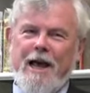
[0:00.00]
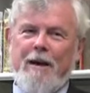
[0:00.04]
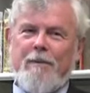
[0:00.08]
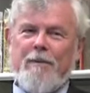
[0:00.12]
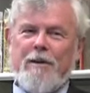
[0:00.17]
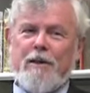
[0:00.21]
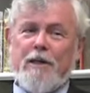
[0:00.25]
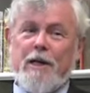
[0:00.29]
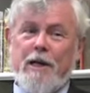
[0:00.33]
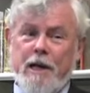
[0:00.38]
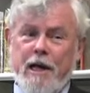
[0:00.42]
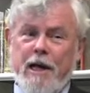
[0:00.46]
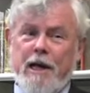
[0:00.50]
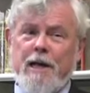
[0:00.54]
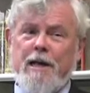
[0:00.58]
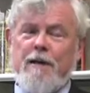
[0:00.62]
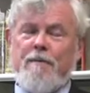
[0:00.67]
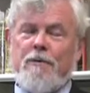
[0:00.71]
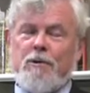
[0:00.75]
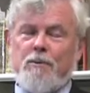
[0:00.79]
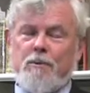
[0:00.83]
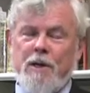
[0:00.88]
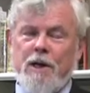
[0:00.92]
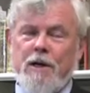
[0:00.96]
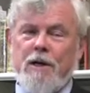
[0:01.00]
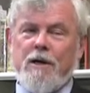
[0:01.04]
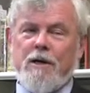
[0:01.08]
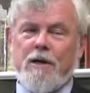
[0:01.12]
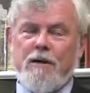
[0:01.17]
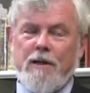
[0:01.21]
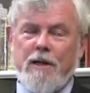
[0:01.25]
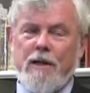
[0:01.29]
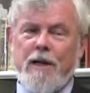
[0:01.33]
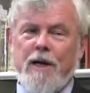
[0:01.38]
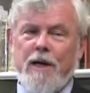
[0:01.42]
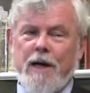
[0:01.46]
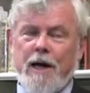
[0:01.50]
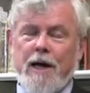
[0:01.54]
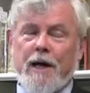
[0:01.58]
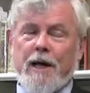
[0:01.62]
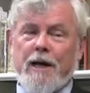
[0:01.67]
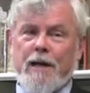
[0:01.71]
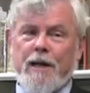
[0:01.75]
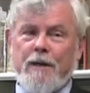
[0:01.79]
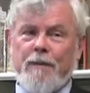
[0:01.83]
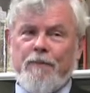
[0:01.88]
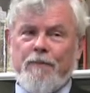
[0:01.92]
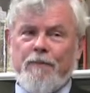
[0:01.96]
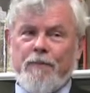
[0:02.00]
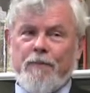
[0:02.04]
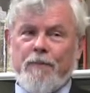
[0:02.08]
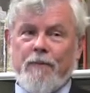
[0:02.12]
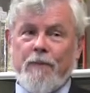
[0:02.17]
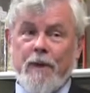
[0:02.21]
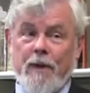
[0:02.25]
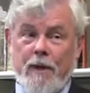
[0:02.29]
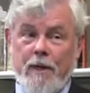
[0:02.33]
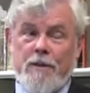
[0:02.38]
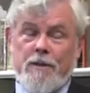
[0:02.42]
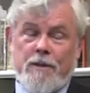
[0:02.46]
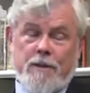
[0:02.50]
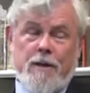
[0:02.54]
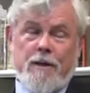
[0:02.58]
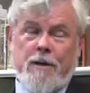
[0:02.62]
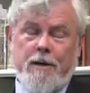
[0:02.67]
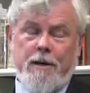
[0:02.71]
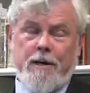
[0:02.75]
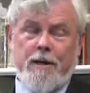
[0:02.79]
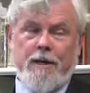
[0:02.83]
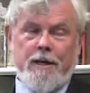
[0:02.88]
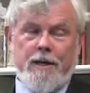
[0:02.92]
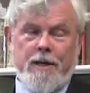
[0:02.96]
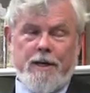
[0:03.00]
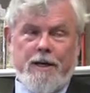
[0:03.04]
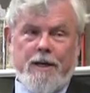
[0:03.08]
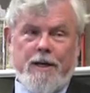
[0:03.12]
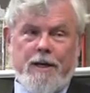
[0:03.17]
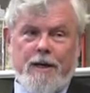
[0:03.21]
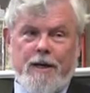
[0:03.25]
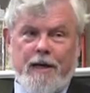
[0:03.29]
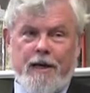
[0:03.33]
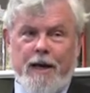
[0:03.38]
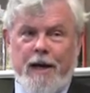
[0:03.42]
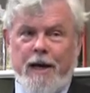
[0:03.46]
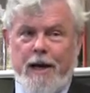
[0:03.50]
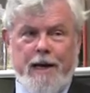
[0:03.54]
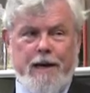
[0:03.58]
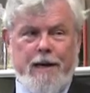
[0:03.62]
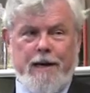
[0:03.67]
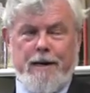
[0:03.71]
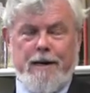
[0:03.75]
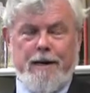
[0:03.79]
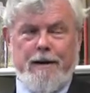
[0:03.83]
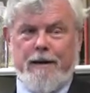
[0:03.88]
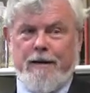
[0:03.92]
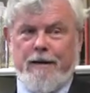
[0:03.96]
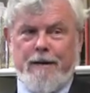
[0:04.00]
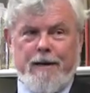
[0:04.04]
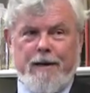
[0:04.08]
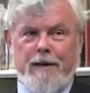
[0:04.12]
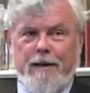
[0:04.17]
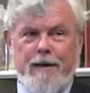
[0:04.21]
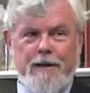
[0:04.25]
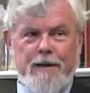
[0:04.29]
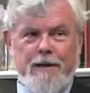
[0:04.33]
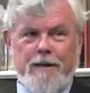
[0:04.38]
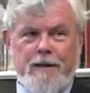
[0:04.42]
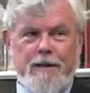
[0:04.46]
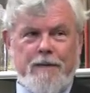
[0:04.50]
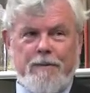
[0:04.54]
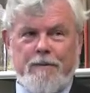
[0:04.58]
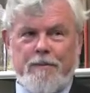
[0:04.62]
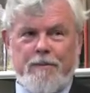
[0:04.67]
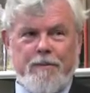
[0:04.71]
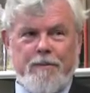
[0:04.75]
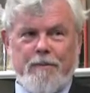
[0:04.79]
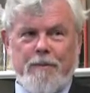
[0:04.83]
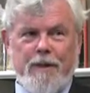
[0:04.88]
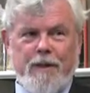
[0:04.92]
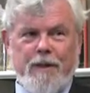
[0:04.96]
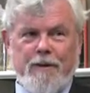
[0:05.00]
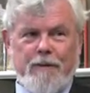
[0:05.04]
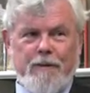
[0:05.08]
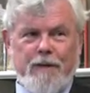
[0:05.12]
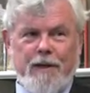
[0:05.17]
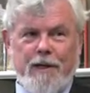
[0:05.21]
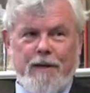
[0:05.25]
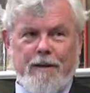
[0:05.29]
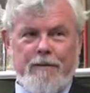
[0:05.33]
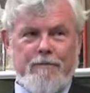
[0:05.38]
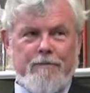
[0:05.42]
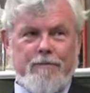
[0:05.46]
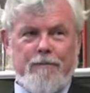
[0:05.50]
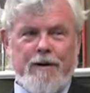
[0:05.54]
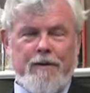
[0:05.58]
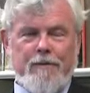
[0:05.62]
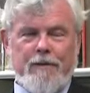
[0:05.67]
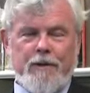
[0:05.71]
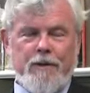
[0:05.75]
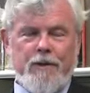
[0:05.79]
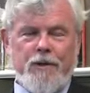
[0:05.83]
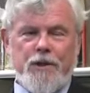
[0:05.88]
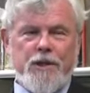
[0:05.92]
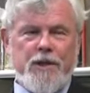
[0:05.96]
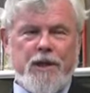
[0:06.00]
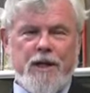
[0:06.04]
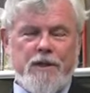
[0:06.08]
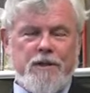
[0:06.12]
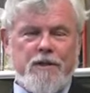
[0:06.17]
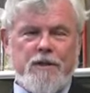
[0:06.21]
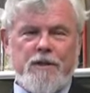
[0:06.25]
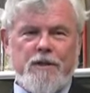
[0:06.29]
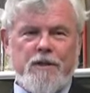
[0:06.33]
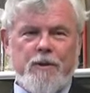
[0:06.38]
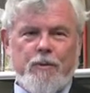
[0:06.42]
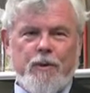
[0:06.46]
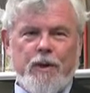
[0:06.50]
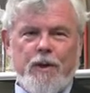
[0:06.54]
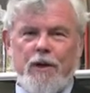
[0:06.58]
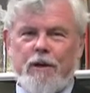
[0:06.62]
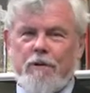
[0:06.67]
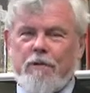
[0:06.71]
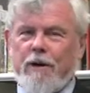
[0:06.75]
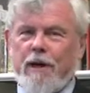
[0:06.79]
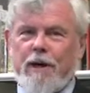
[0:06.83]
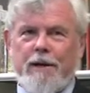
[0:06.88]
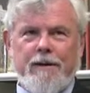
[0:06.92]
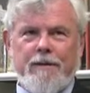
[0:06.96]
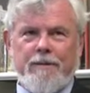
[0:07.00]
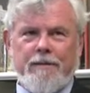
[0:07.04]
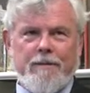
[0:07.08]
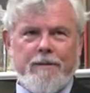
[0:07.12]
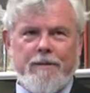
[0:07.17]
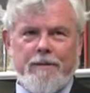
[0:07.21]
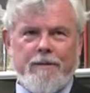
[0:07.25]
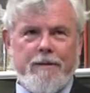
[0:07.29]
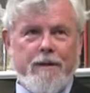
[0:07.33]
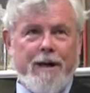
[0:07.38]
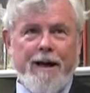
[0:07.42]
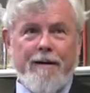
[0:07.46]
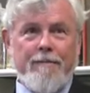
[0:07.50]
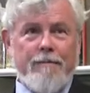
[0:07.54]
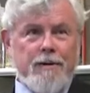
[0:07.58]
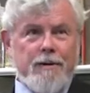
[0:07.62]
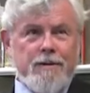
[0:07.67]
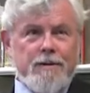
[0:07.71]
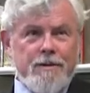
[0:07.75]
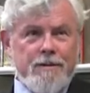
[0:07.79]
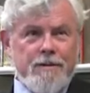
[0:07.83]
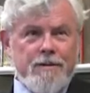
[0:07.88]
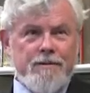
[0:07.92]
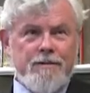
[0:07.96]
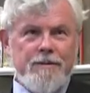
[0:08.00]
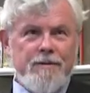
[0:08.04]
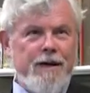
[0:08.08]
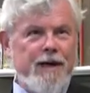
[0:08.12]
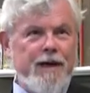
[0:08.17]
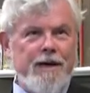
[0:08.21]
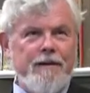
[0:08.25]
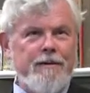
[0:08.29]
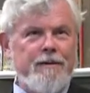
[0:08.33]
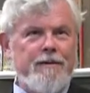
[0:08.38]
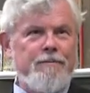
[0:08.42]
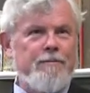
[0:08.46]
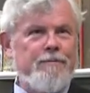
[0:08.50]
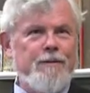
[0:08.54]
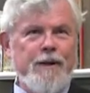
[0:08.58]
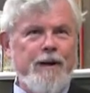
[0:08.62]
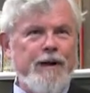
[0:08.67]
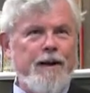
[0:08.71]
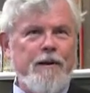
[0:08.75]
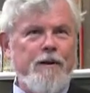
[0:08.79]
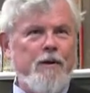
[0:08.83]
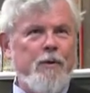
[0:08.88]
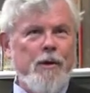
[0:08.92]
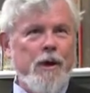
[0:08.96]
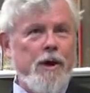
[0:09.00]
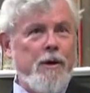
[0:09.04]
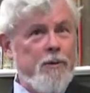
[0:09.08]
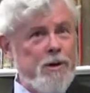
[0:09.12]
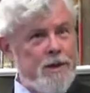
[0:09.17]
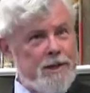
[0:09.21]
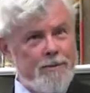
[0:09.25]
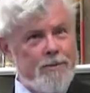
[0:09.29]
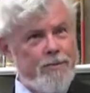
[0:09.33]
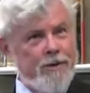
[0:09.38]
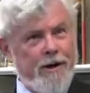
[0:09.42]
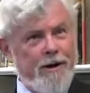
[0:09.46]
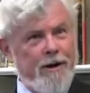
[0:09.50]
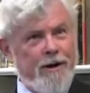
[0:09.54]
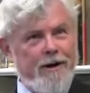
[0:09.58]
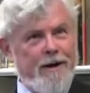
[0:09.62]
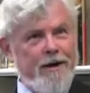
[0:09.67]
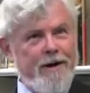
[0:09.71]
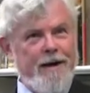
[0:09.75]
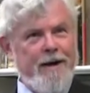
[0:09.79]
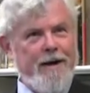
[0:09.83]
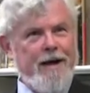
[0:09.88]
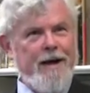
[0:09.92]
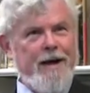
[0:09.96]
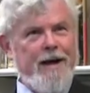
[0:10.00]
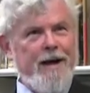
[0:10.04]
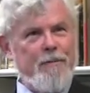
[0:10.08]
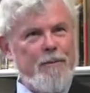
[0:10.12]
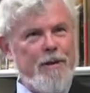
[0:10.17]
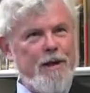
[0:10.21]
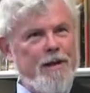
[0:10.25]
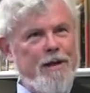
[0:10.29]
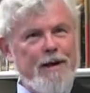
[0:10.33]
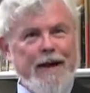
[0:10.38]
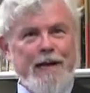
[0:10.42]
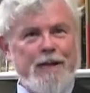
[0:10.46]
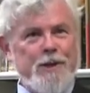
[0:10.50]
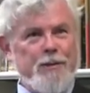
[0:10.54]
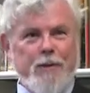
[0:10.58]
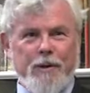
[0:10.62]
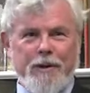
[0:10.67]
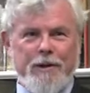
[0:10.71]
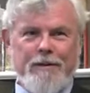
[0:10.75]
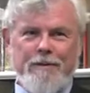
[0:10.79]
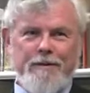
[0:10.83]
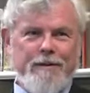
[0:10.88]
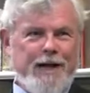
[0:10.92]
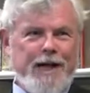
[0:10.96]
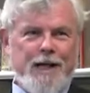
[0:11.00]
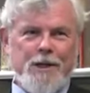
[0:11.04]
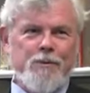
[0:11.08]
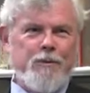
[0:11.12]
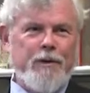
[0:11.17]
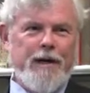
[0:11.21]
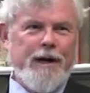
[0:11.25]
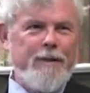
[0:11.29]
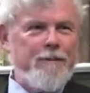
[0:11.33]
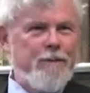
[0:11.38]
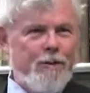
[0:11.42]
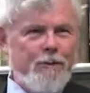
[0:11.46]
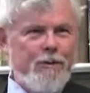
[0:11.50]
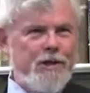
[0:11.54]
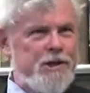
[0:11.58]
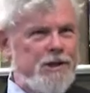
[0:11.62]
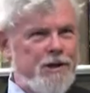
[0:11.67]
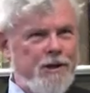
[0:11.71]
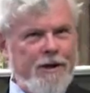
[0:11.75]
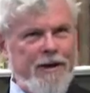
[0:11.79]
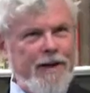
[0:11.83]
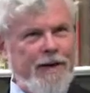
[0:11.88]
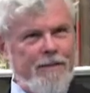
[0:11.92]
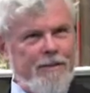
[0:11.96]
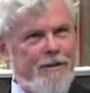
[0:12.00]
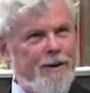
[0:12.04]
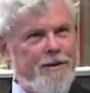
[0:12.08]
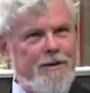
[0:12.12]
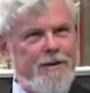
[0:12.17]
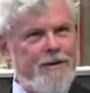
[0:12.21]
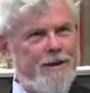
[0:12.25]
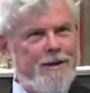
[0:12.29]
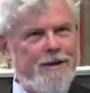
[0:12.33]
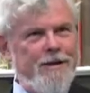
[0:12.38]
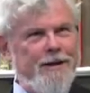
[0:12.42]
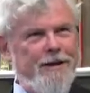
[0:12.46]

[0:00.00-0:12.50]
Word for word: I mean, the naive speaker in Huck is Huck, and he you know, he revolutionizes the way you write yeah. novels. I don't, you know, I do ways to put it. I mean, that's what that's what Hemingway's talking about. He said,